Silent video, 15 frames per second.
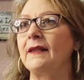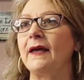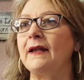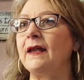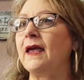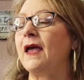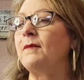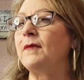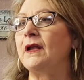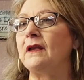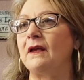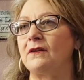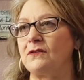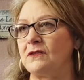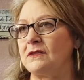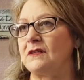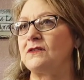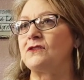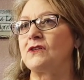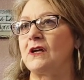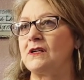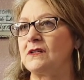A lady came in yesterday and says,
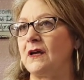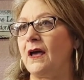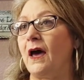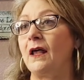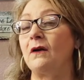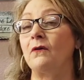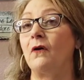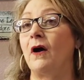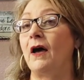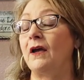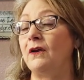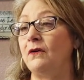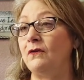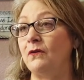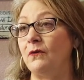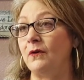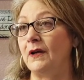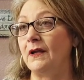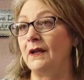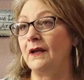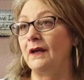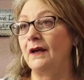JJ, I don't know how you do
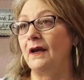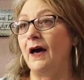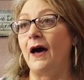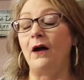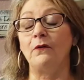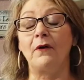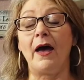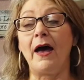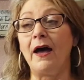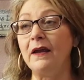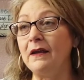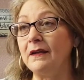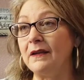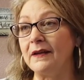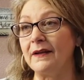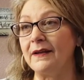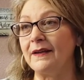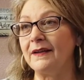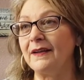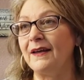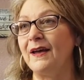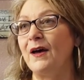it. I don't know how you did
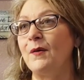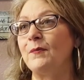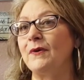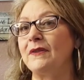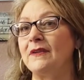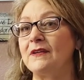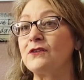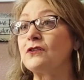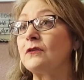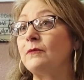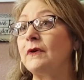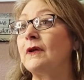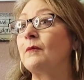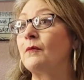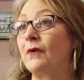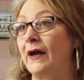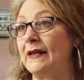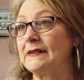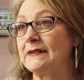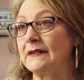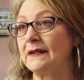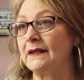it, but this should be in
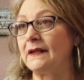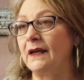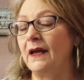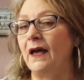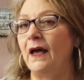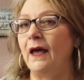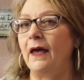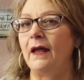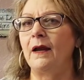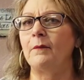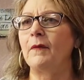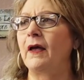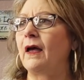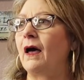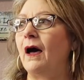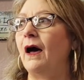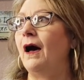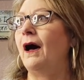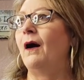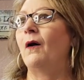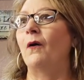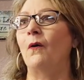Branson. And I'm like,
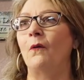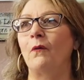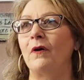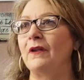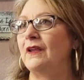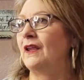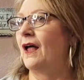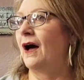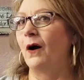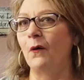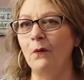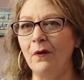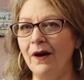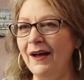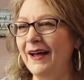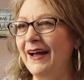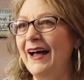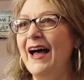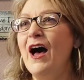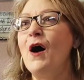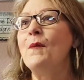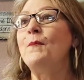oh, no.
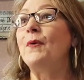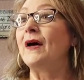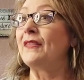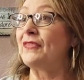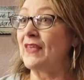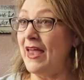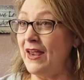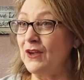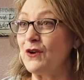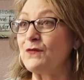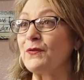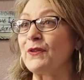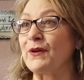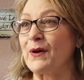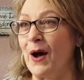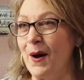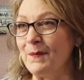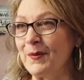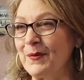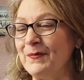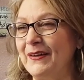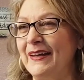But thank you for the
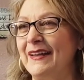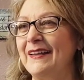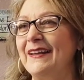compliment.